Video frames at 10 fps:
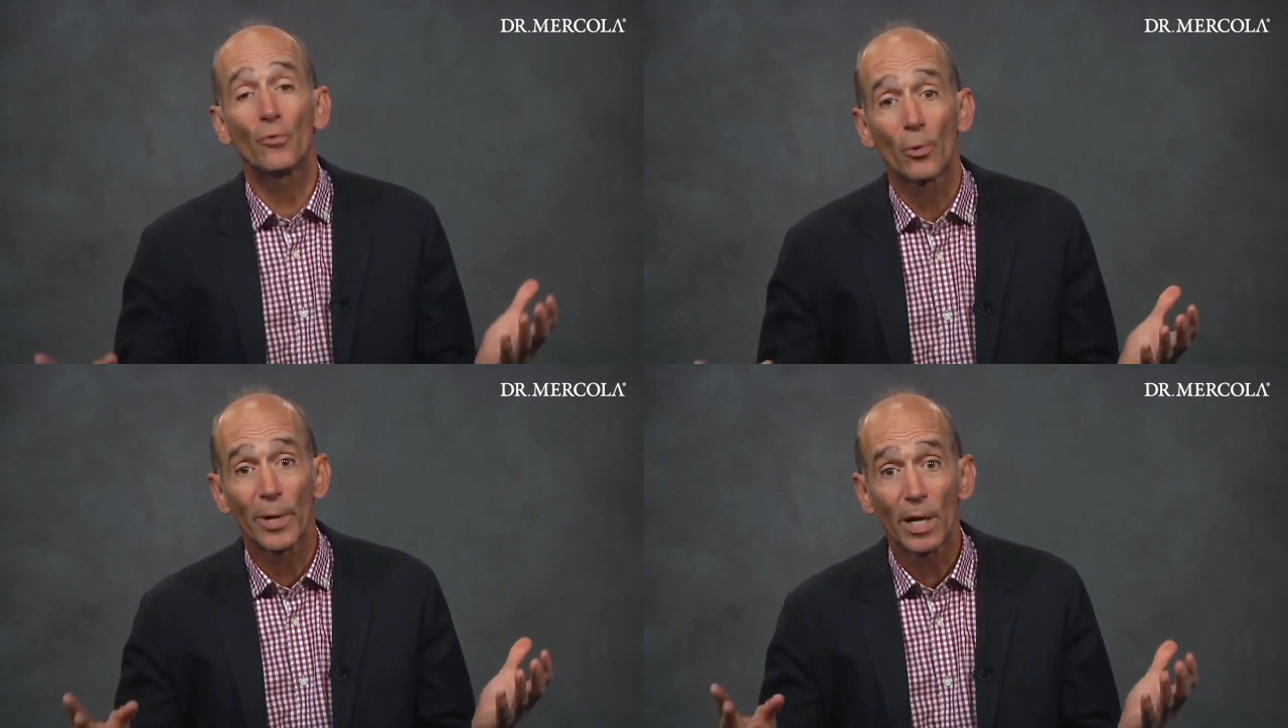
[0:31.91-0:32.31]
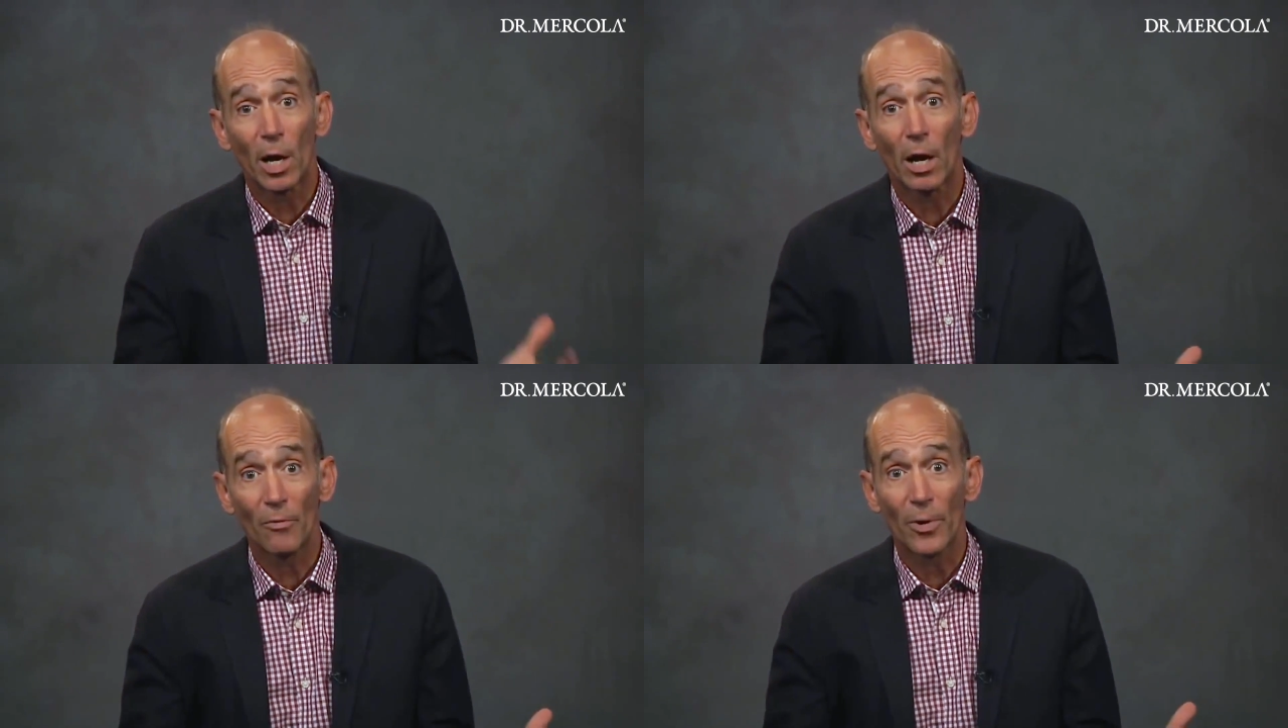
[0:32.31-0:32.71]
for
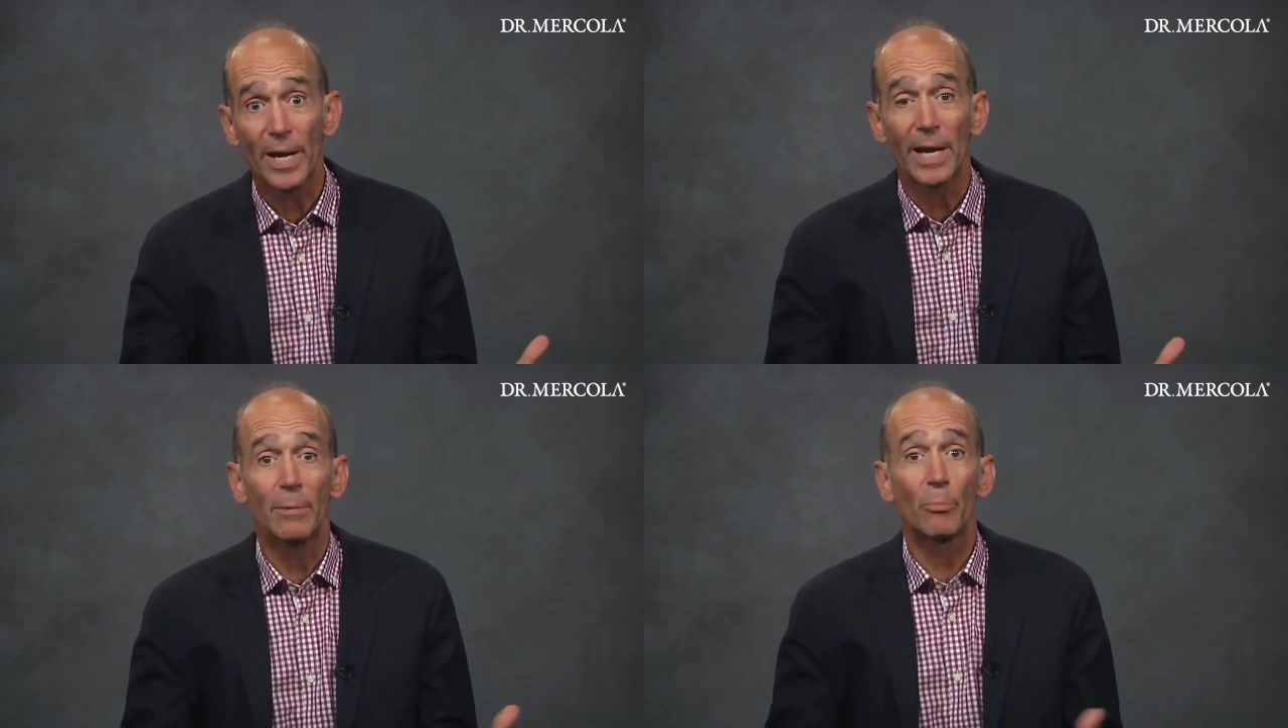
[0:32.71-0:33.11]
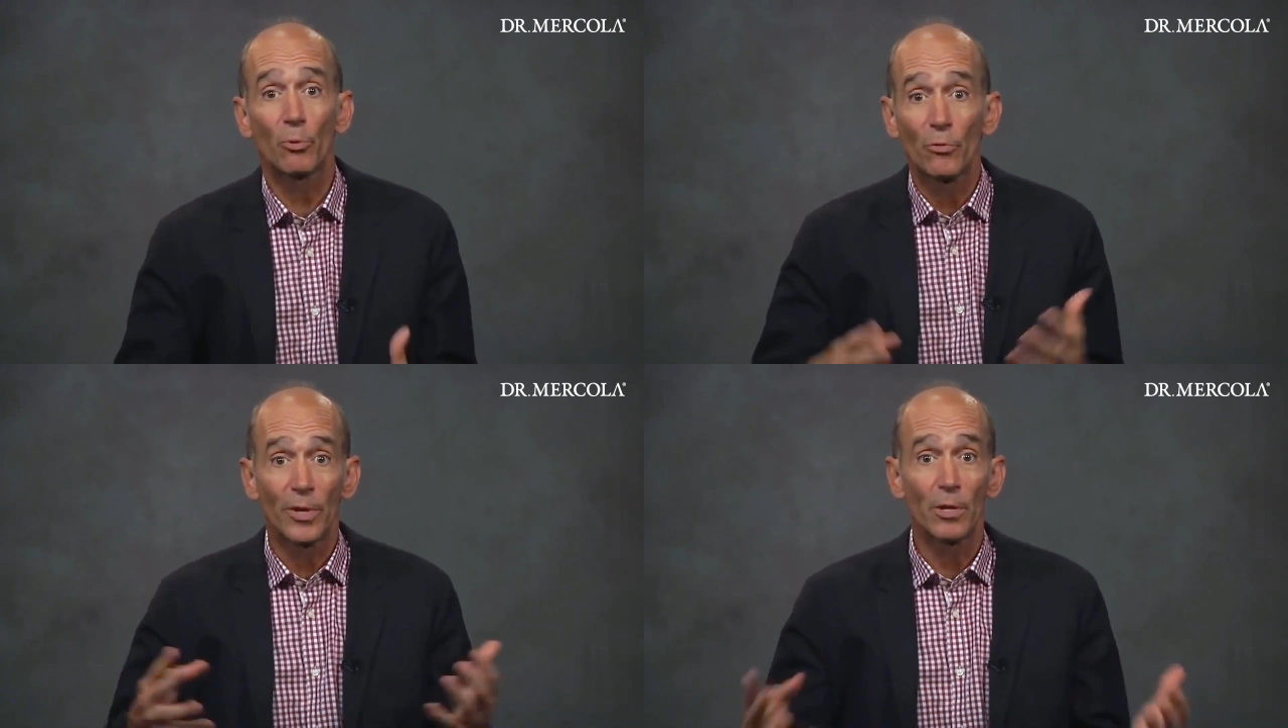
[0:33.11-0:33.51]
recovery and
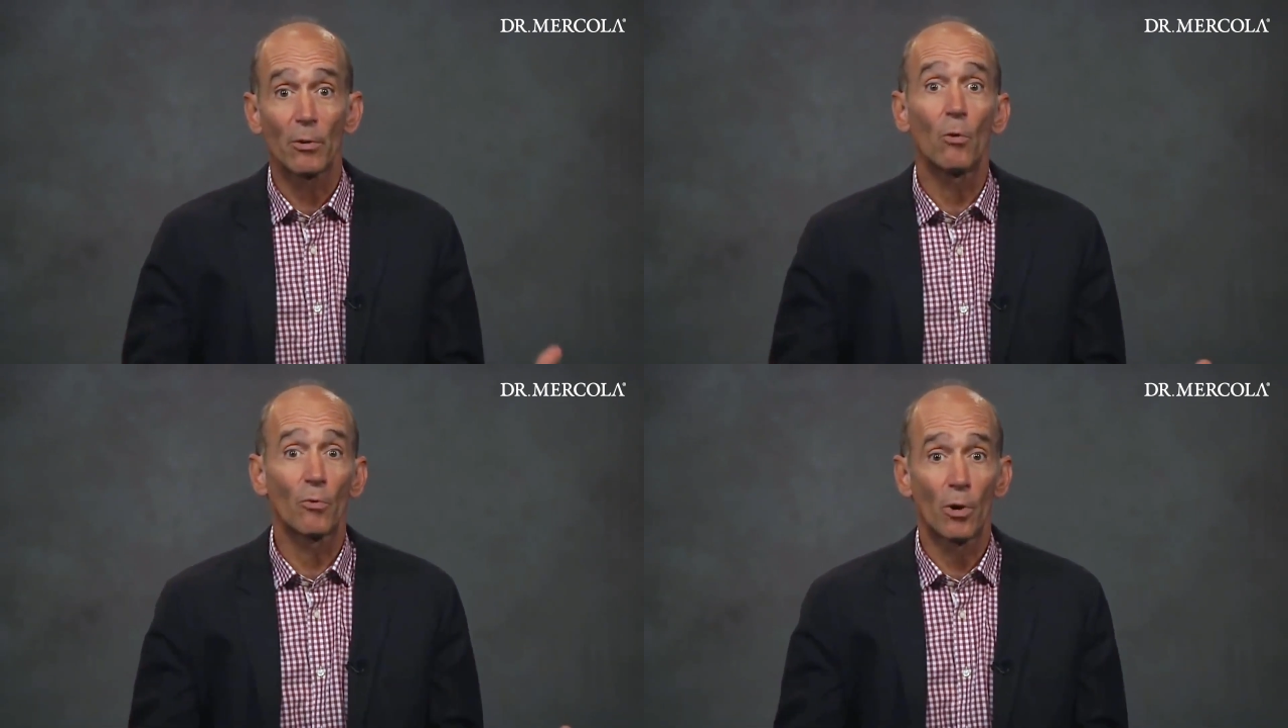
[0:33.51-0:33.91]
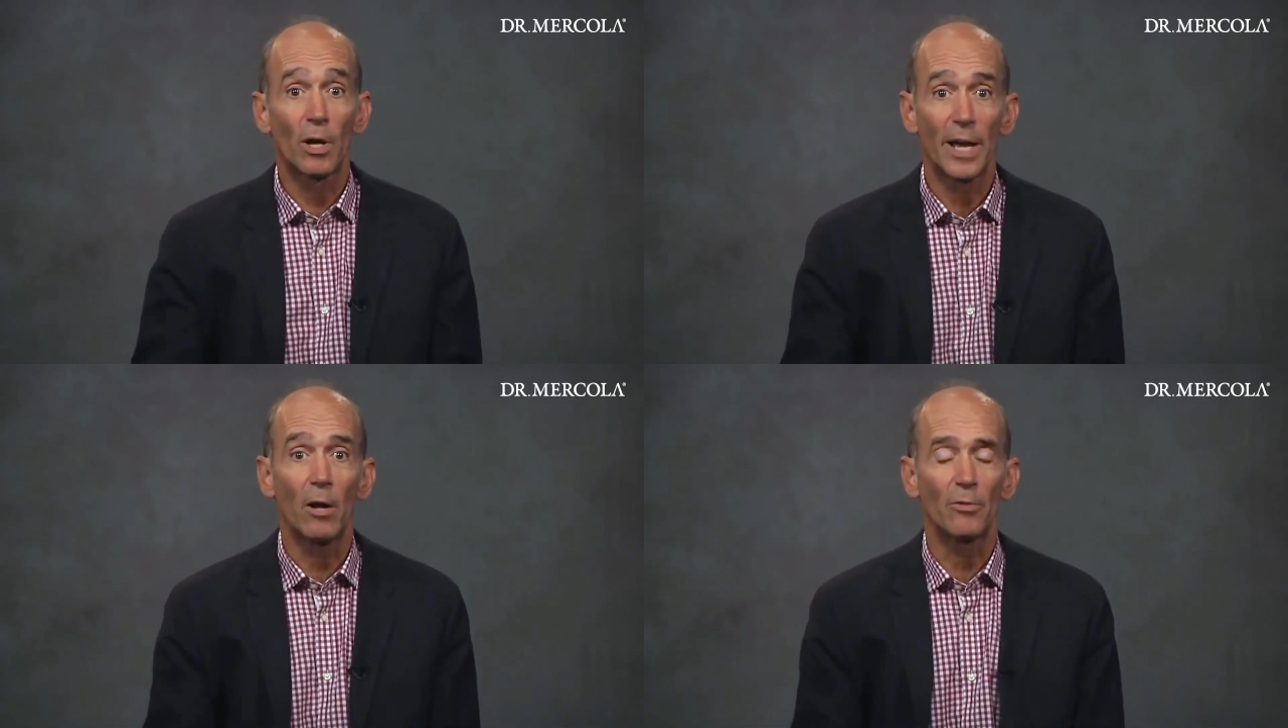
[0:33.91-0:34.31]
improving your
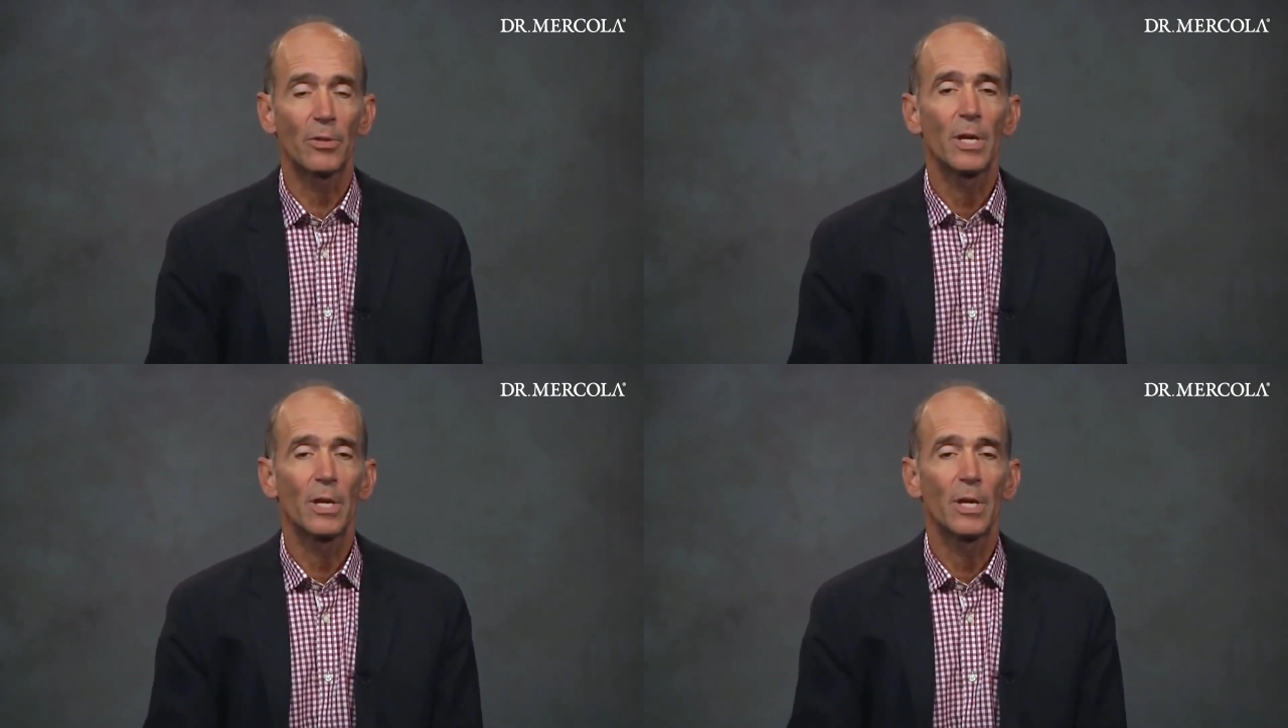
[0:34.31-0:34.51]
overall health.